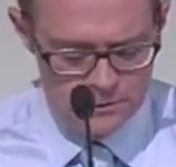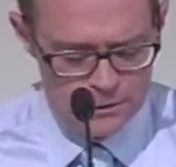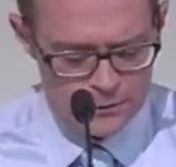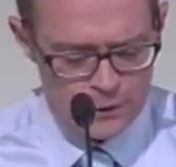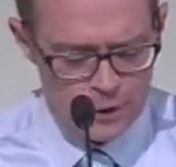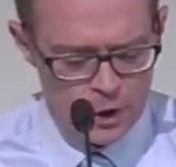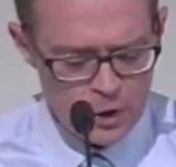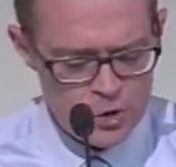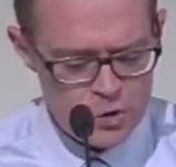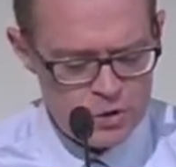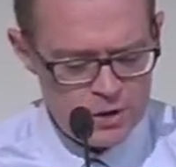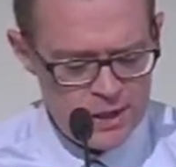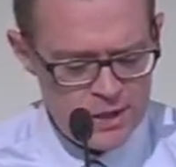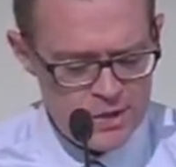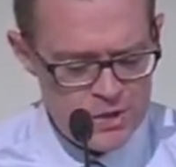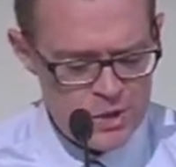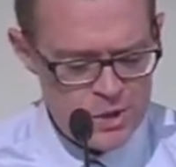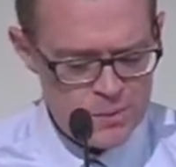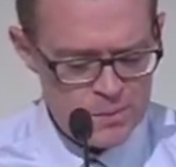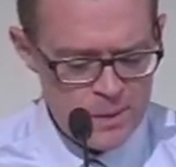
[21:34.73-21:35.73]
False
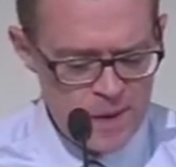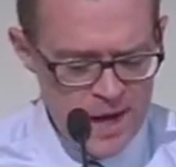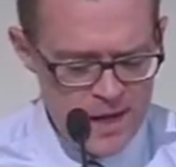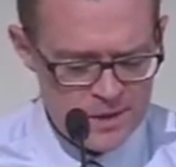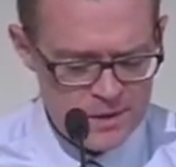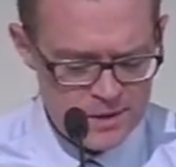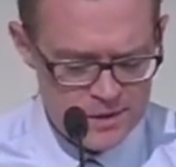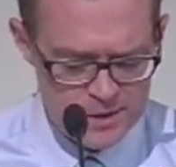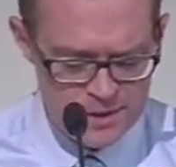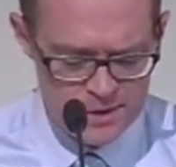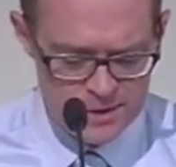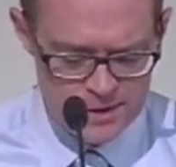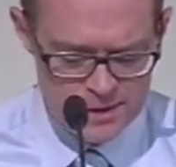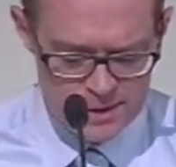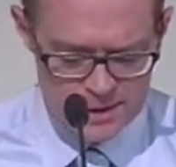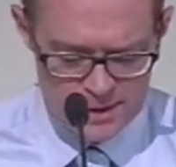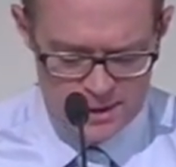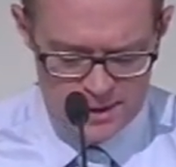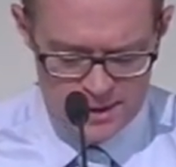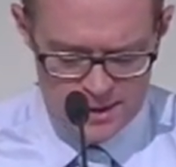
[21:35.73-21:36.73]
religious practices,
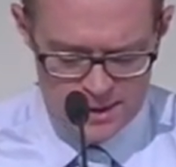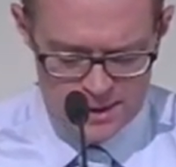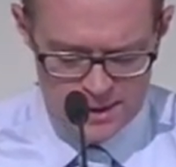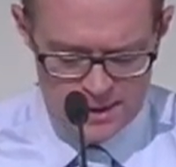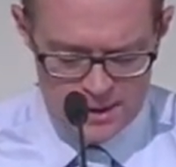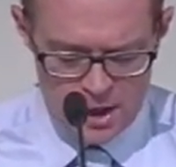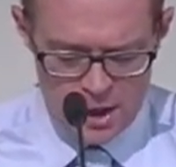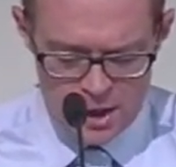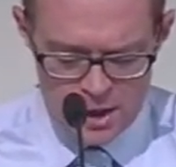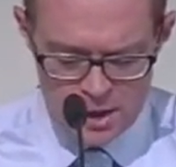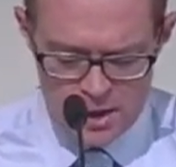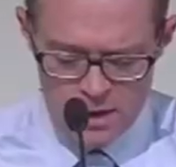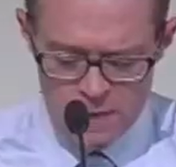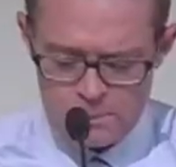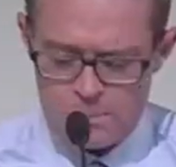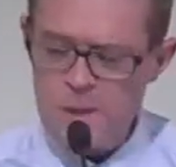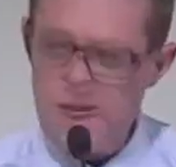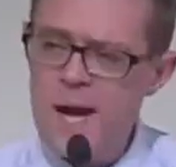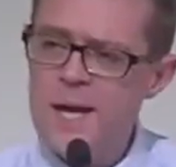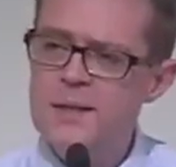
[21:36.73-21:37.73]

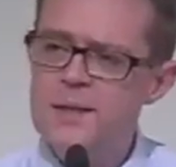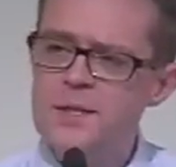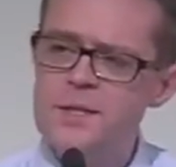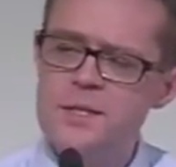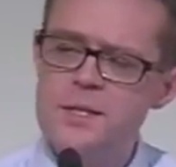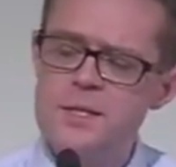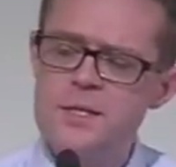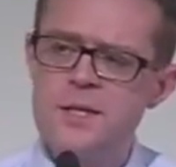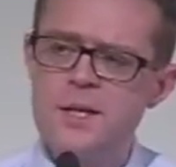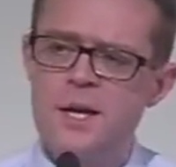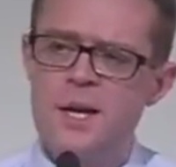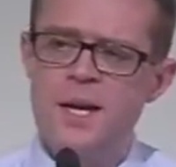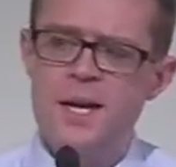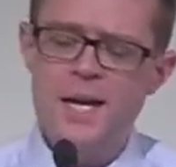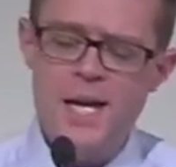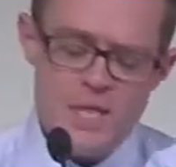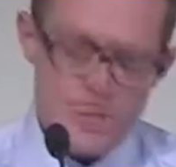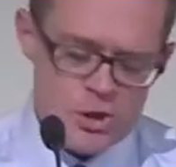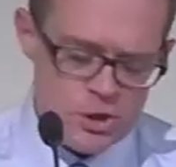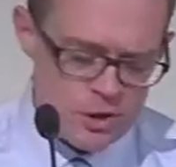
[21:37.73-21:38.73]
occult practices,
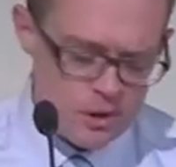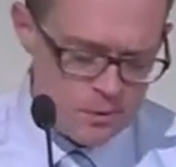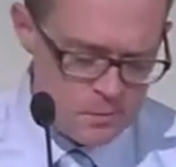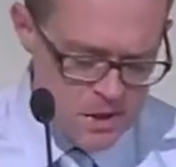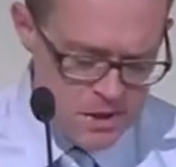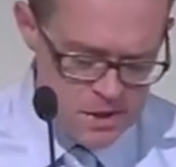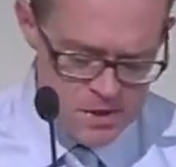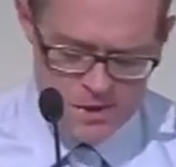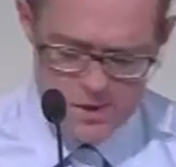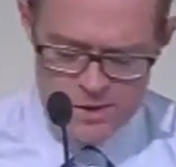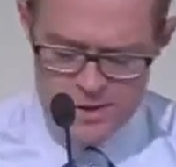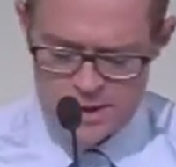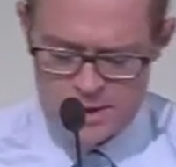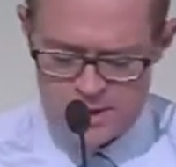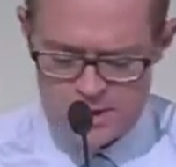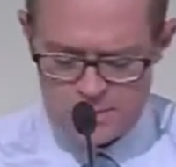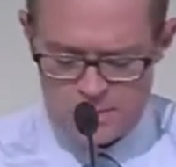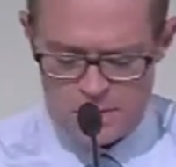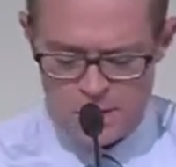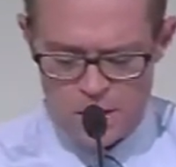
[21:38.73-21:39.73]
Eastern
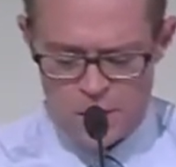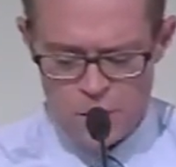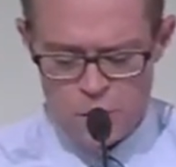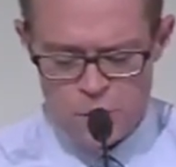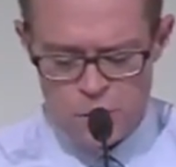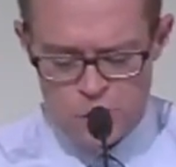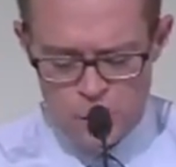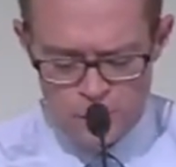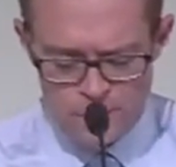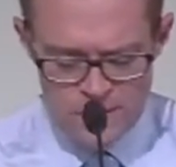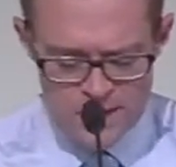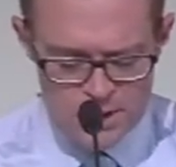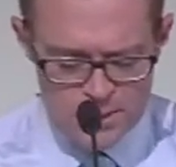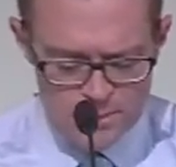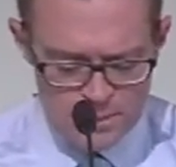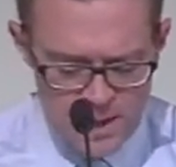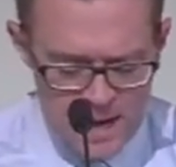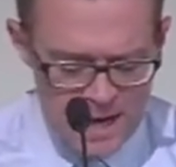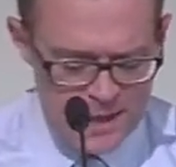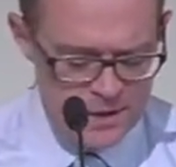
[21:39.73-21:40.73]
mysticism,
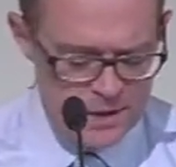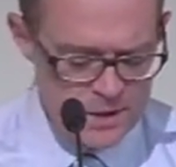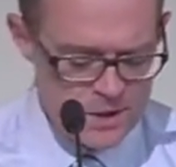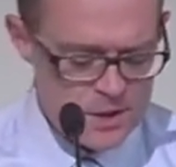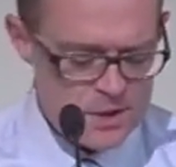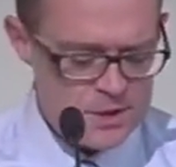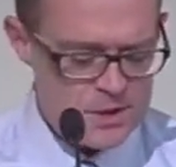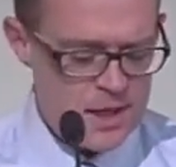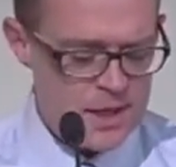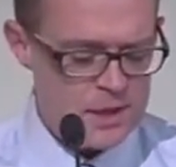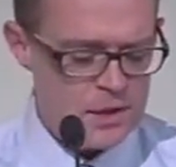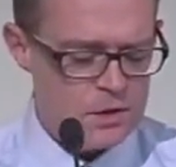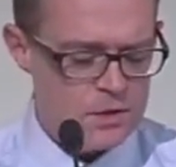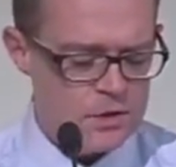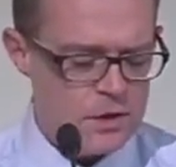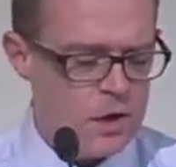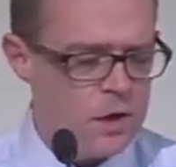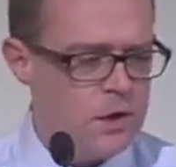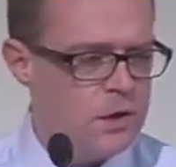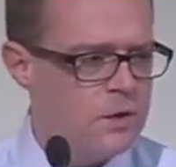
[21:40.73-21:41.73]
Judaist practices in
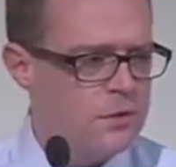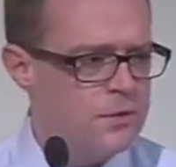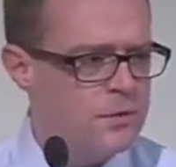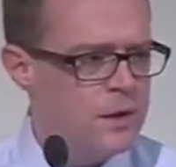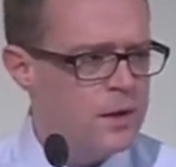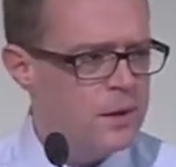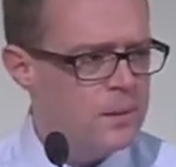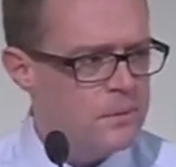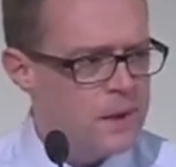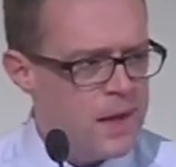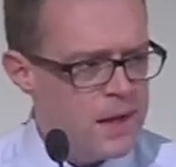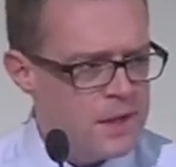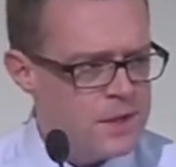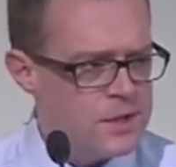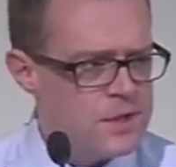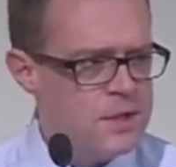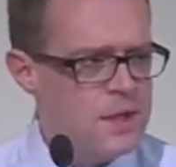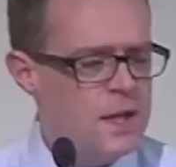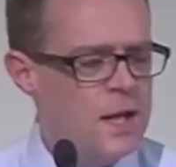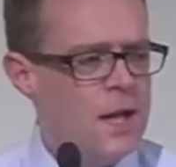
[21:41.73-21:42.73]
alternative
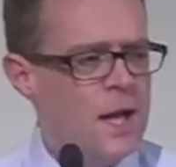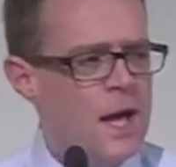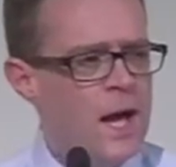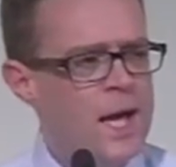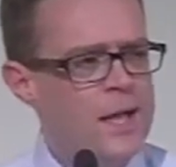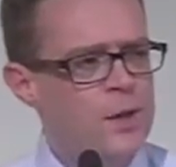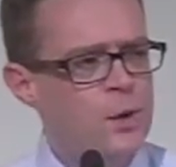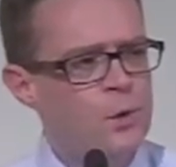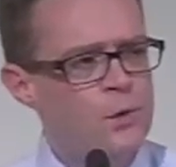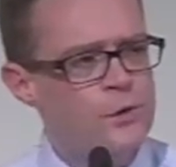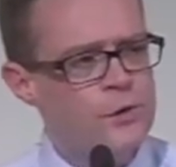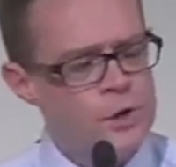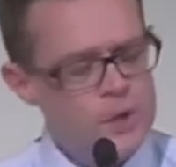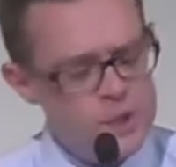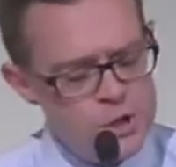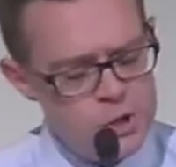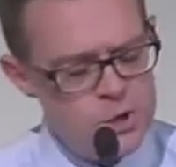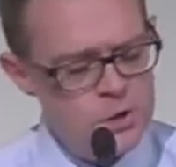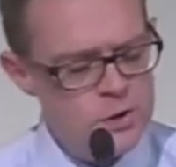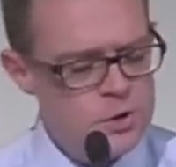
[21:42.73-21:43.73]
medicine, I know of
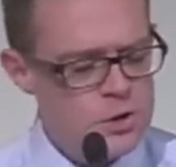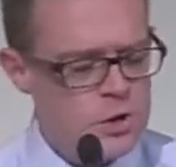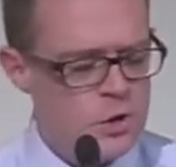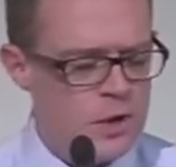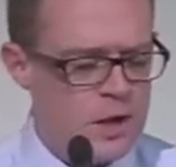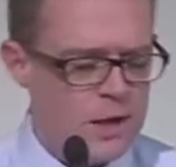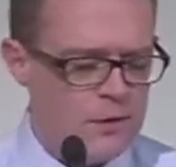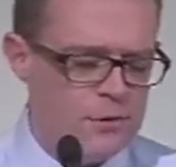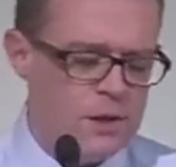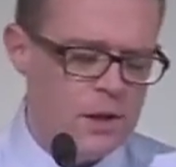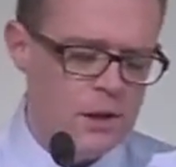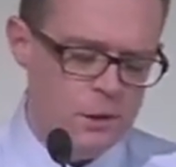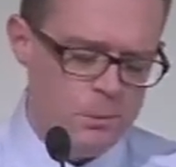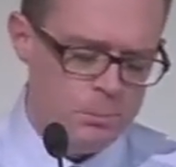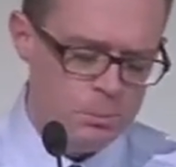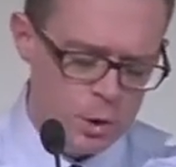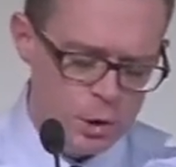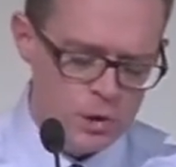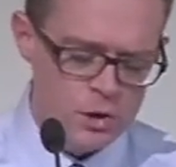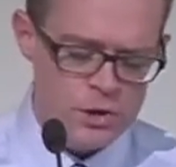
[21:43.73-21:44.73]
Christians who have little
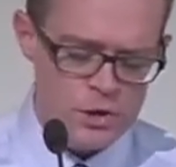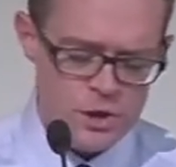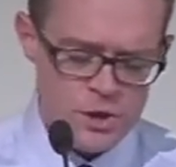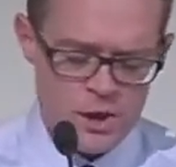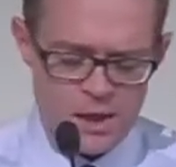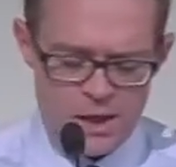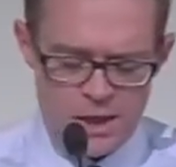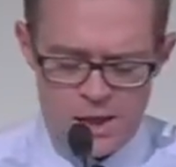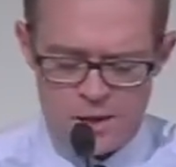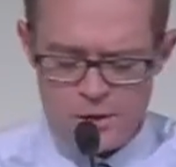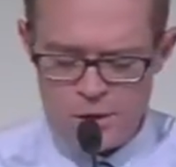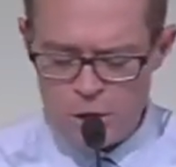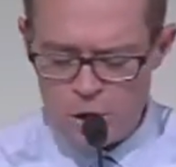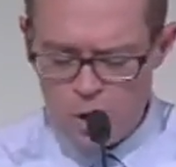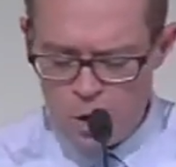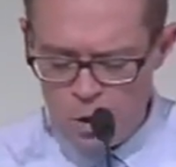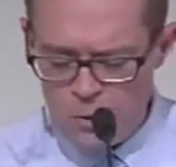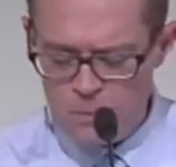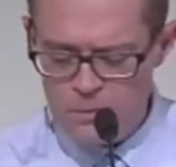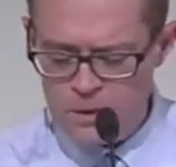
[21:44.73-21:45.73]
Buddhas in
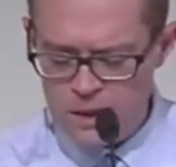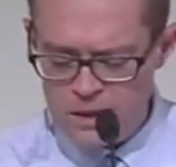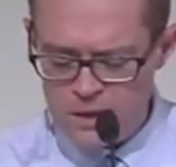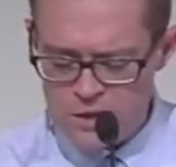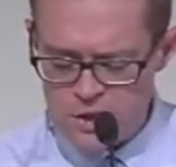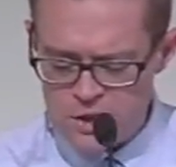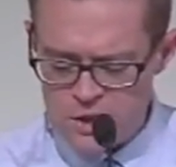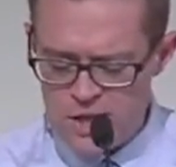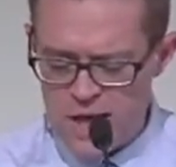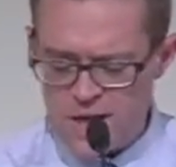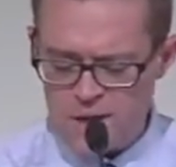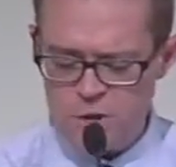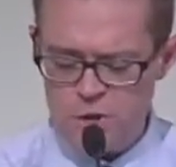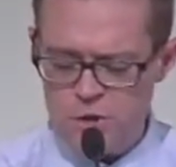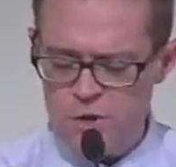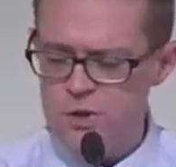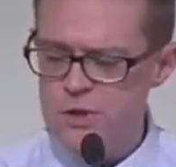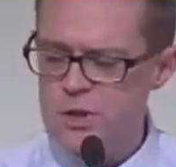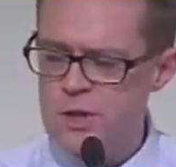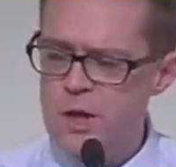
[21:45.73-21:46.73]
their home, little
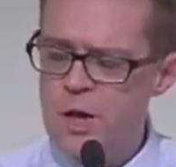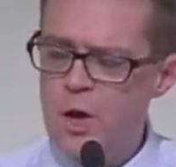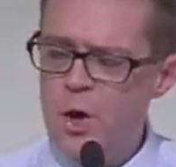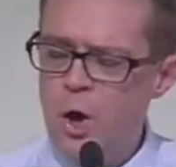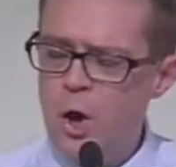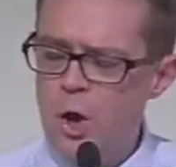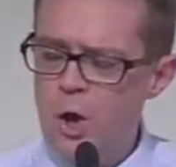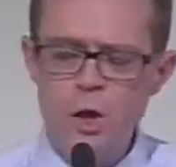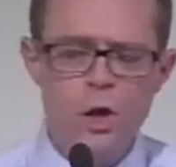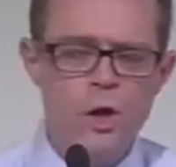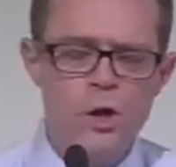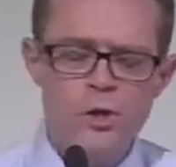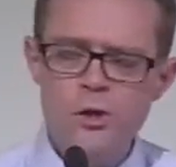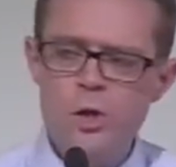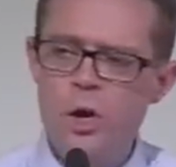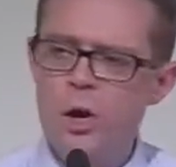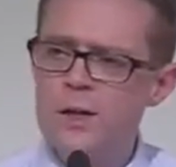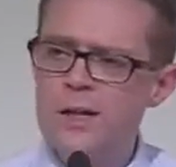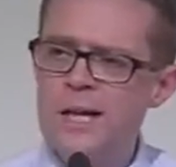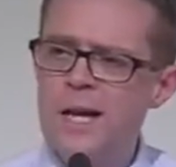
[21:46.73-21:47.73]
statues, other
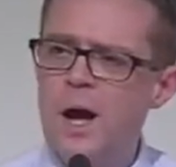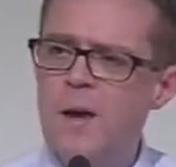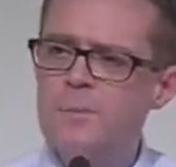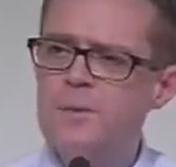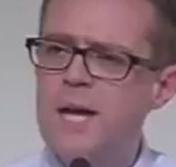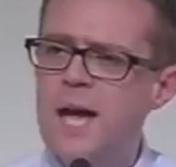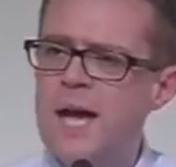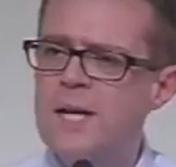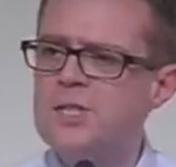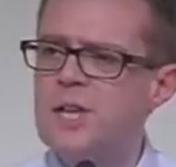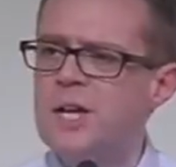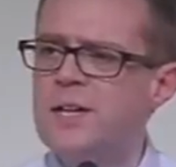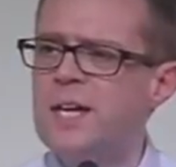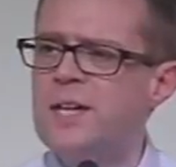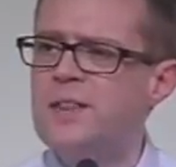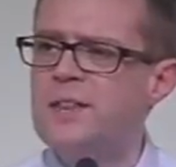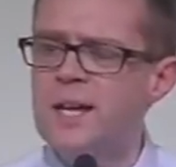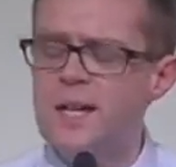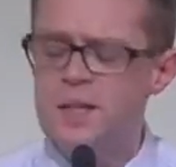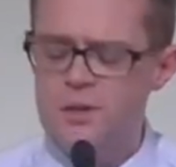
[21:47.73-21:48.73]
ungodly objects, and
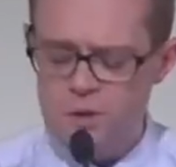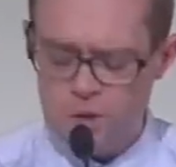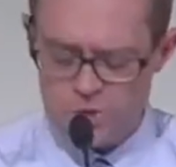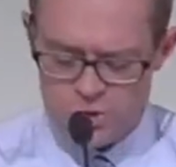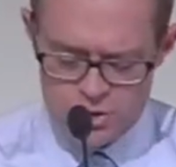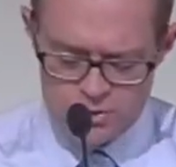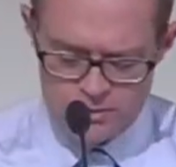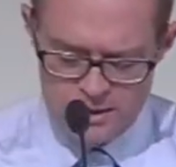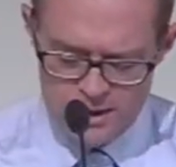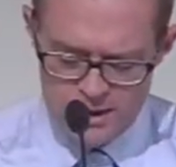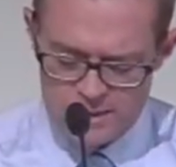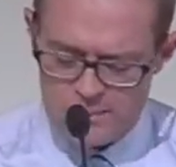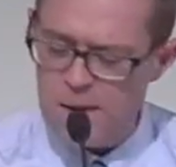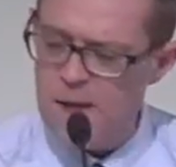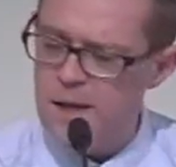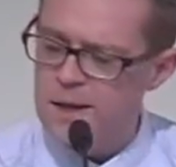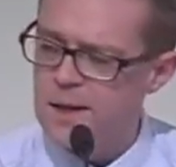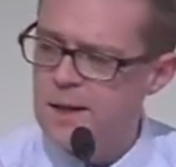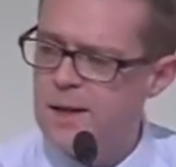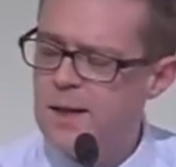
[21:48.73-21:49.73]
they think it doesn't really
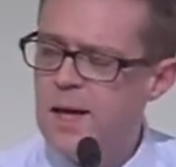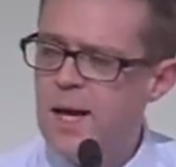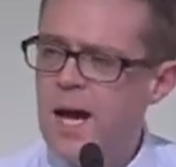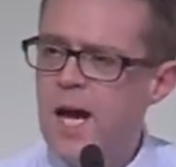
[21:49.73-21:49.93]
matter.